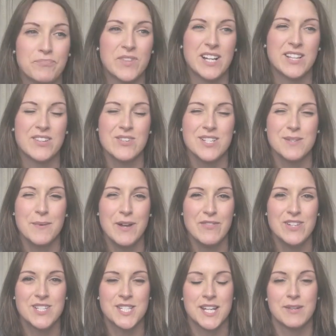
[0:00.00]
There is a bit of
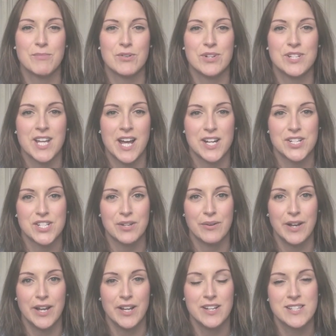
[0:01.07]
a stigma attached to
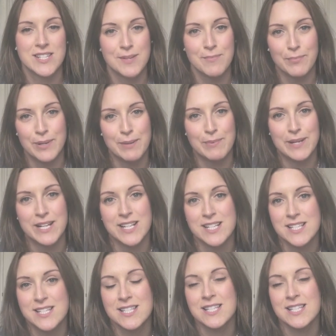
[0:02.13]
it, simply
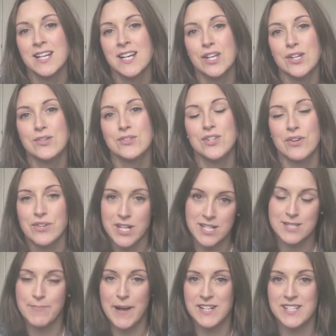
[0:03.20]
because you don't
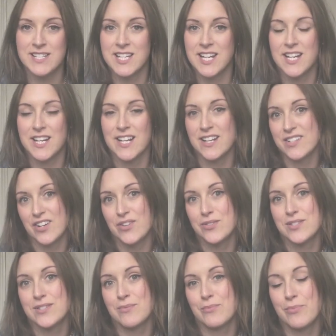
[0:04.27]
expect to see
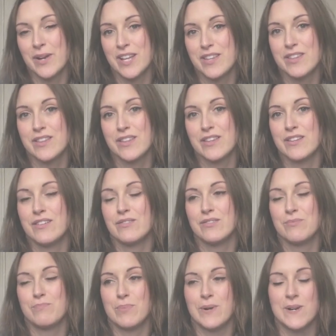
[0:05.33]
adults with
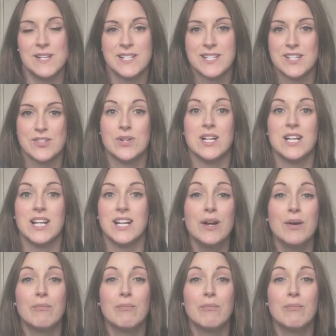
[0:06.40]
braces really.